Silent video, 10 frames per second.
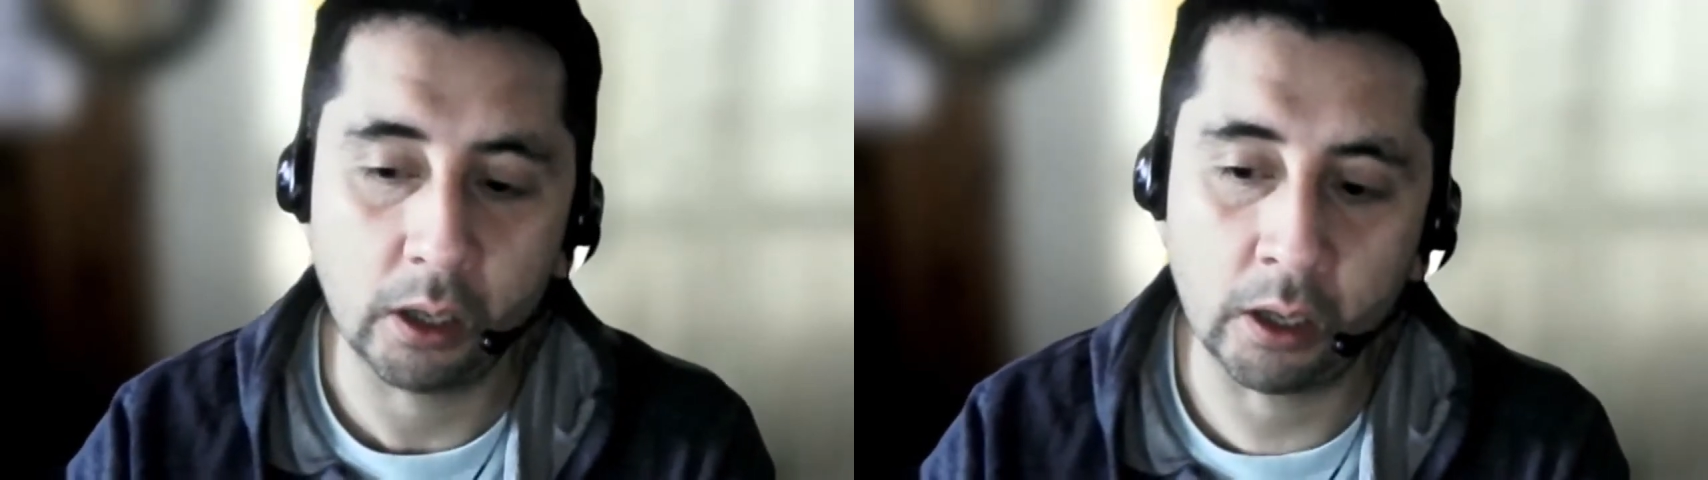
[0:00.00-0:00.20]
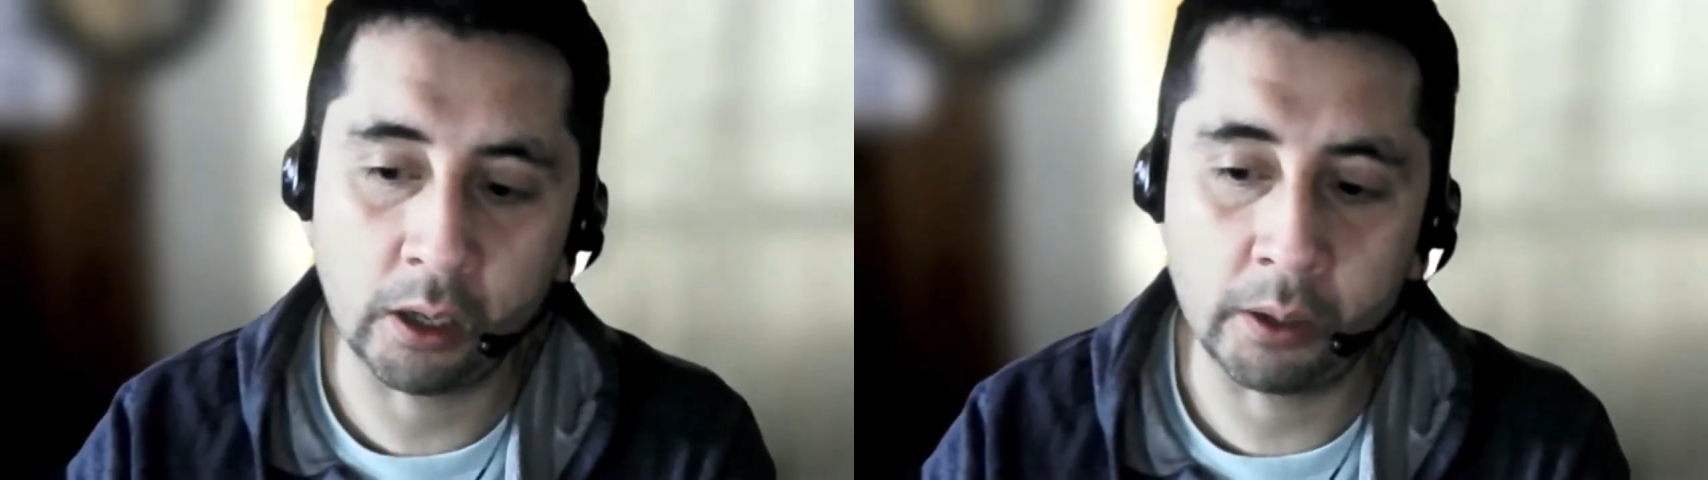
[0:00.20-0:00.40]

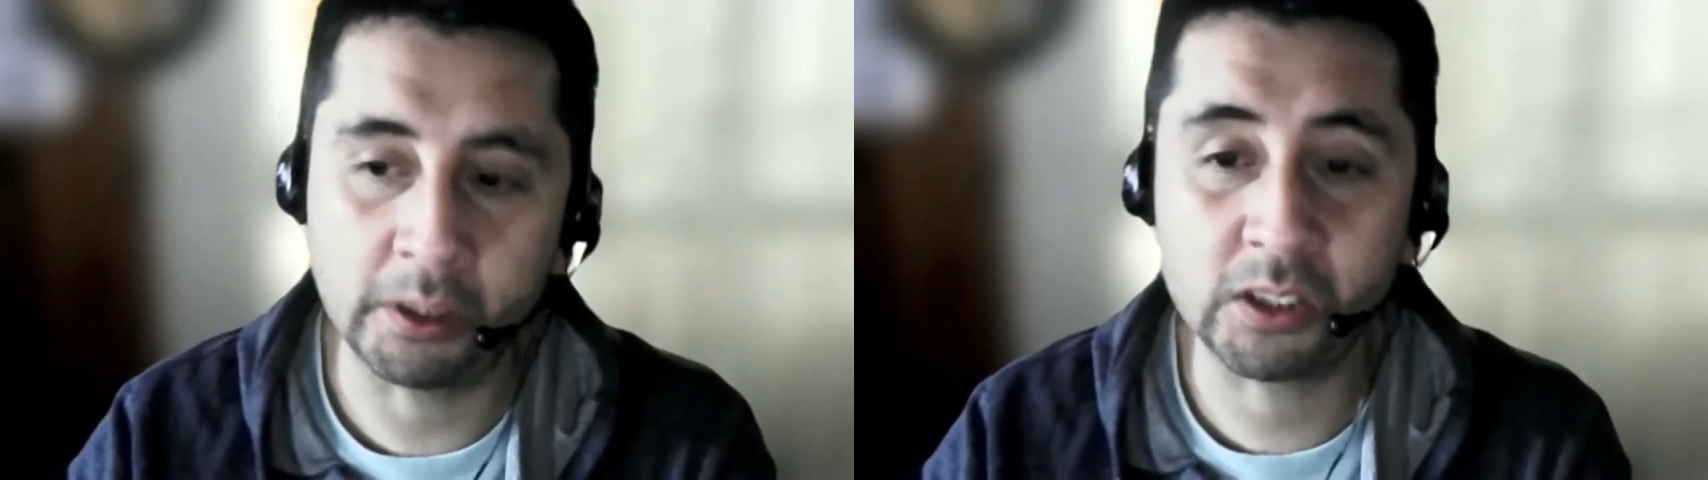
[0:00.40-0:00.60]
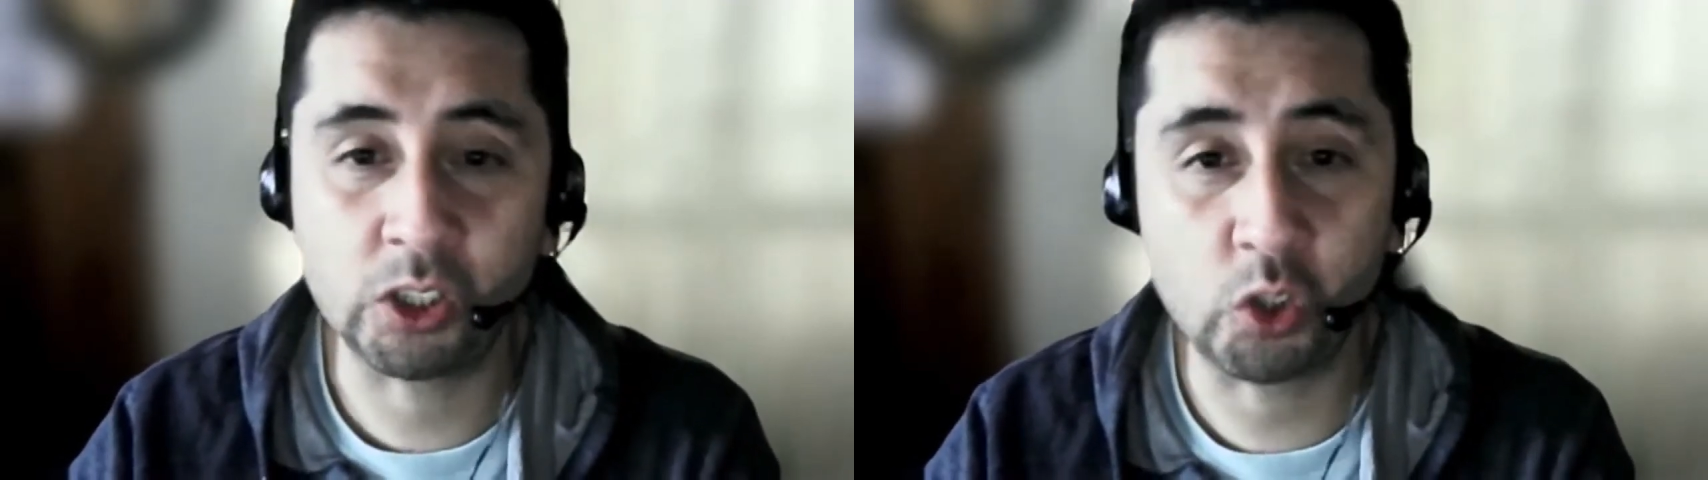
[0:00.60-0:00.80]
uh,
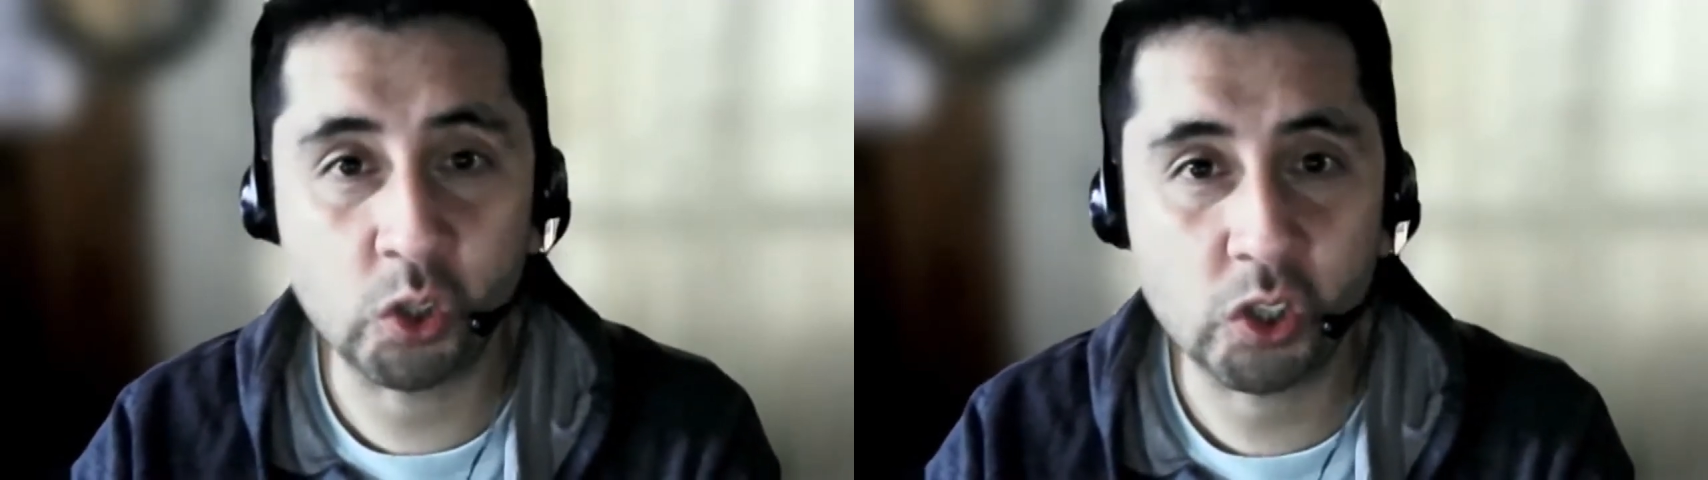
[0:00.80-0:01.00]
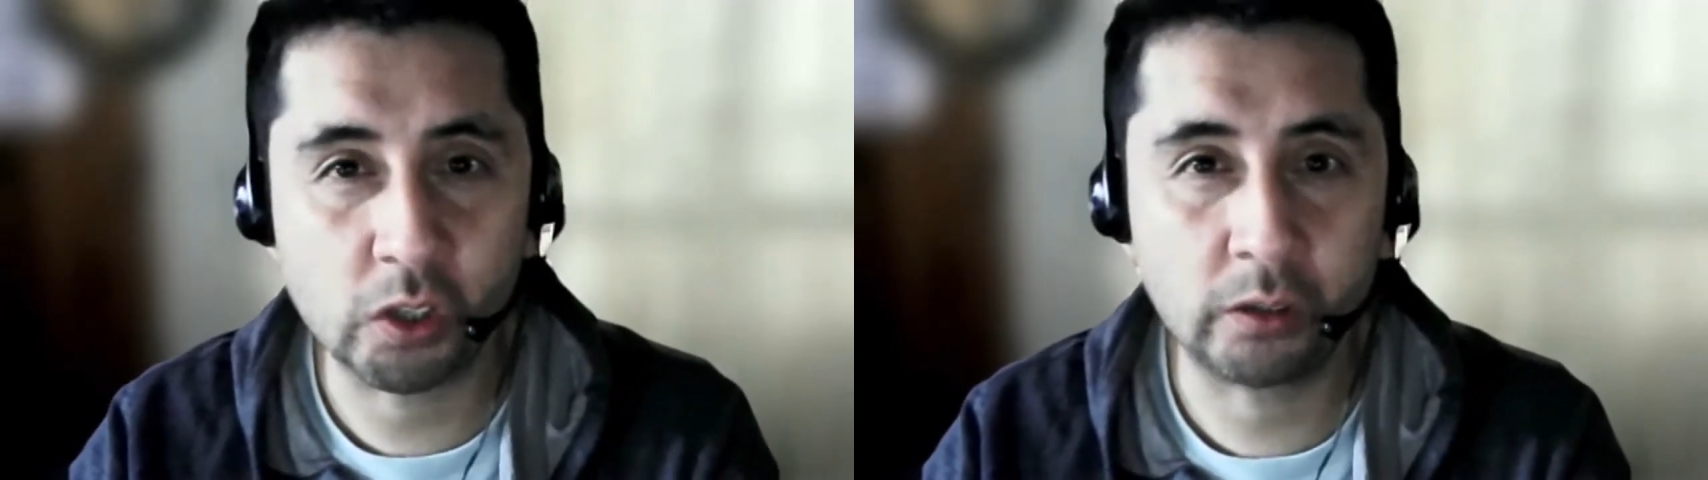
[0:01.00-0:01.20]

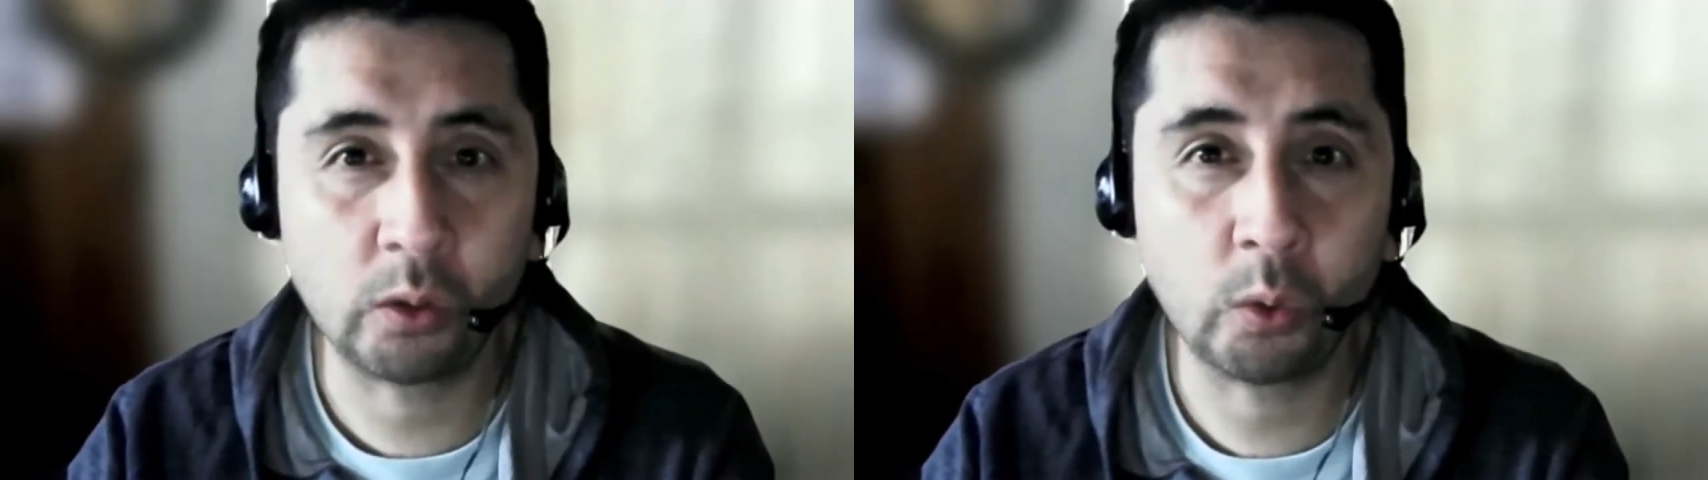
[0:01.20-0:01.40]
institution